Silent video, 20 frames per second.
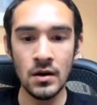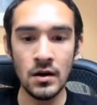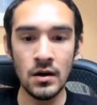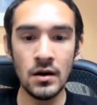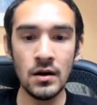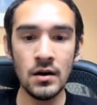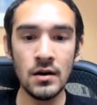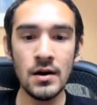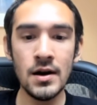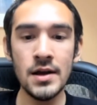
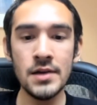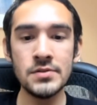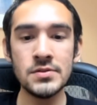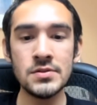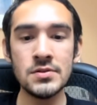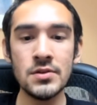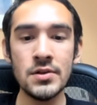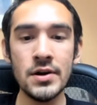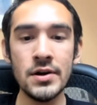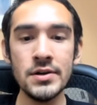All right,
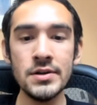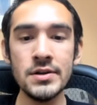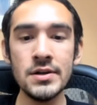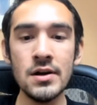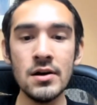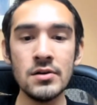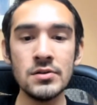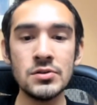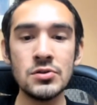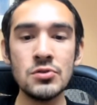so there you
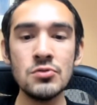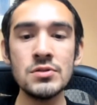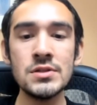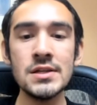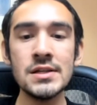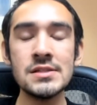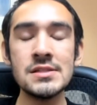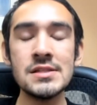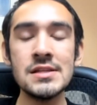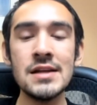go.
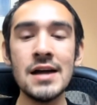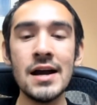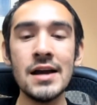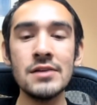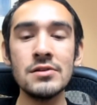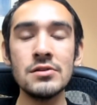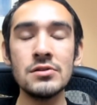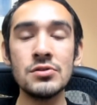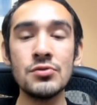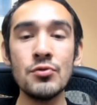
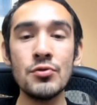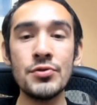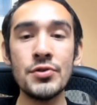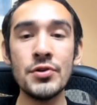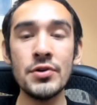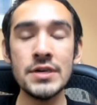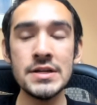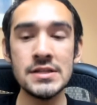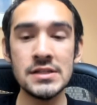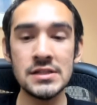269 to
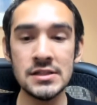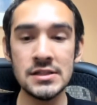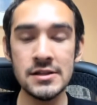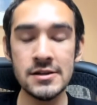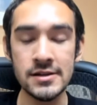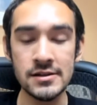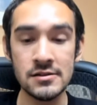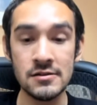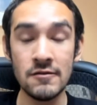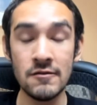
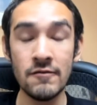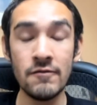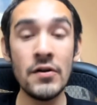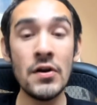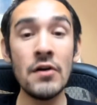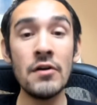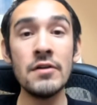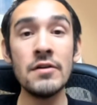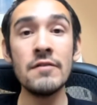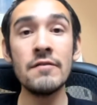236.
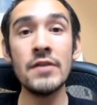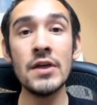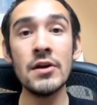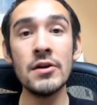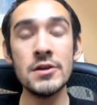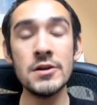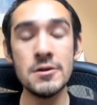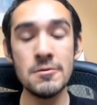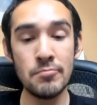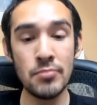Very,
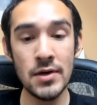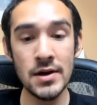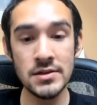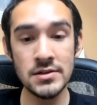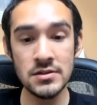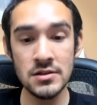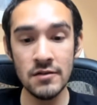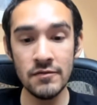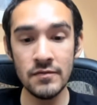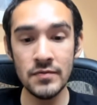very
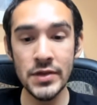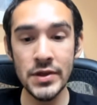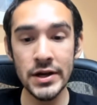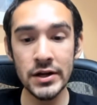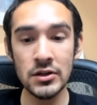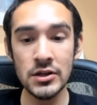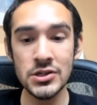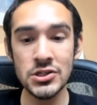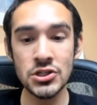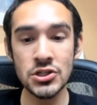impressive.
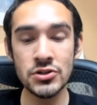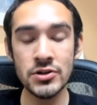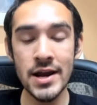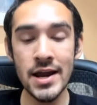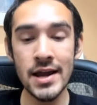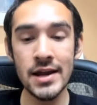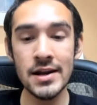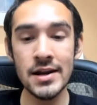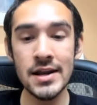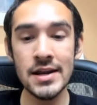Nicholas
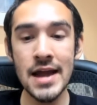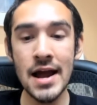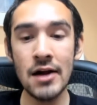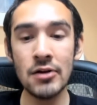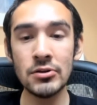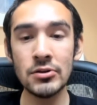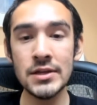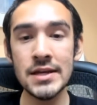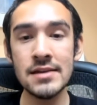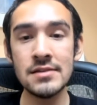Tran
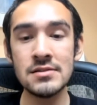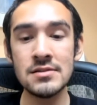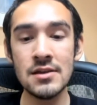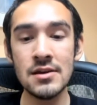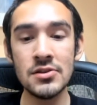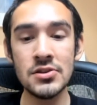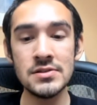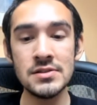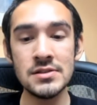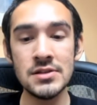now leads
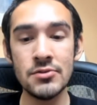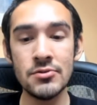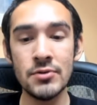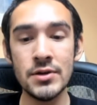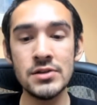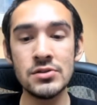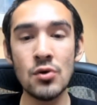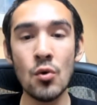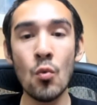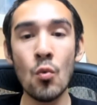the
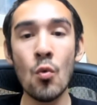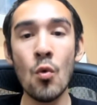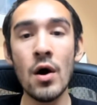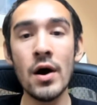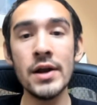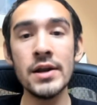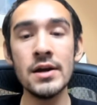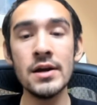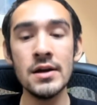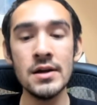series
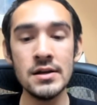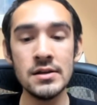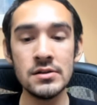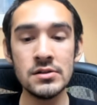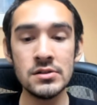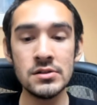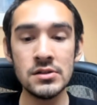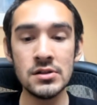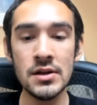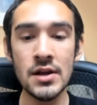
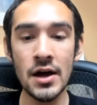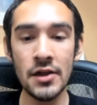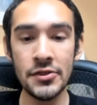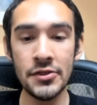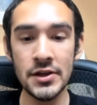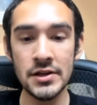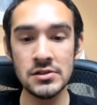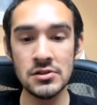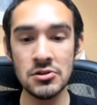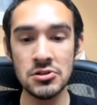
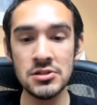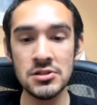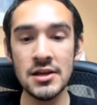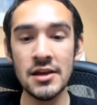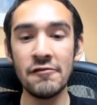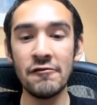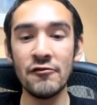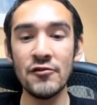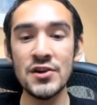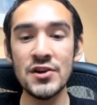1-0. So
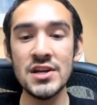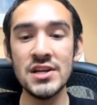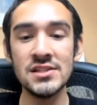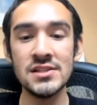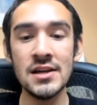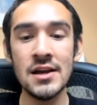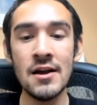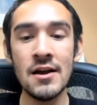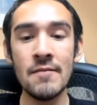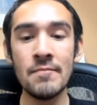Seth
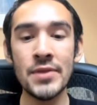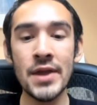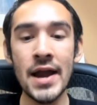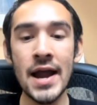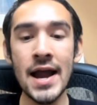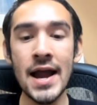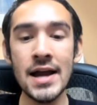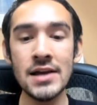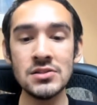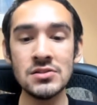Freeze
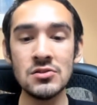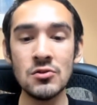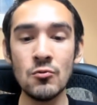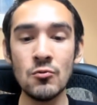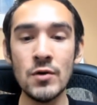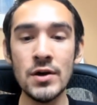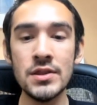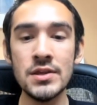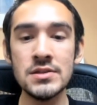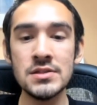has to
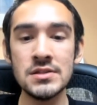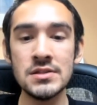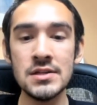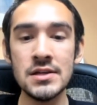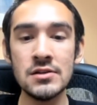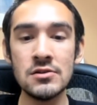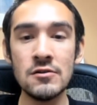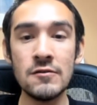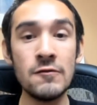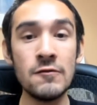win this
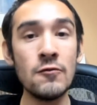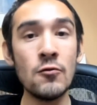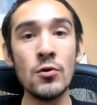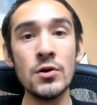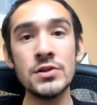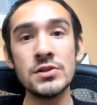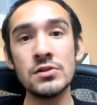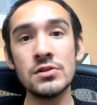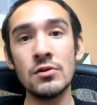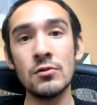thing to
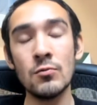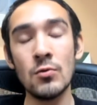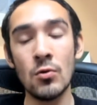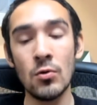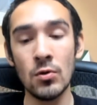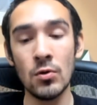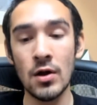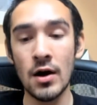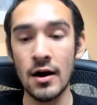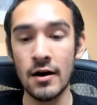force a
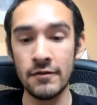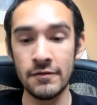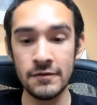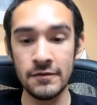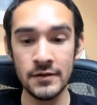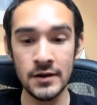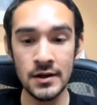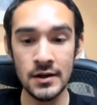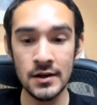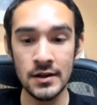roll
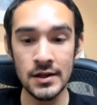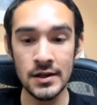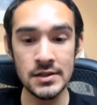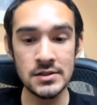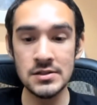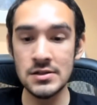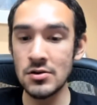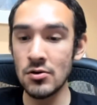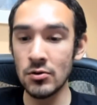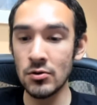off.
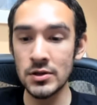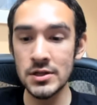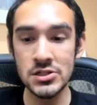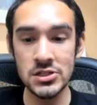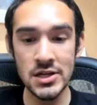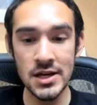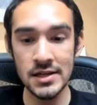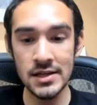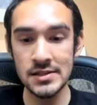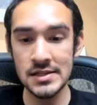That's the only
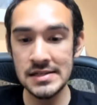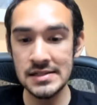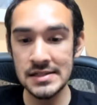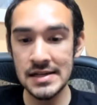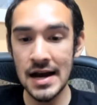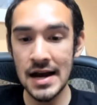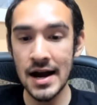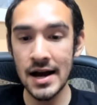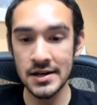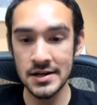chance he's
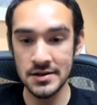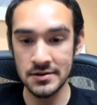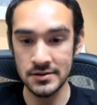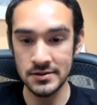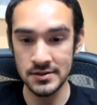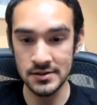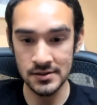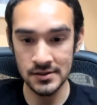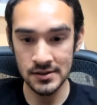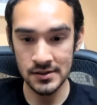got here.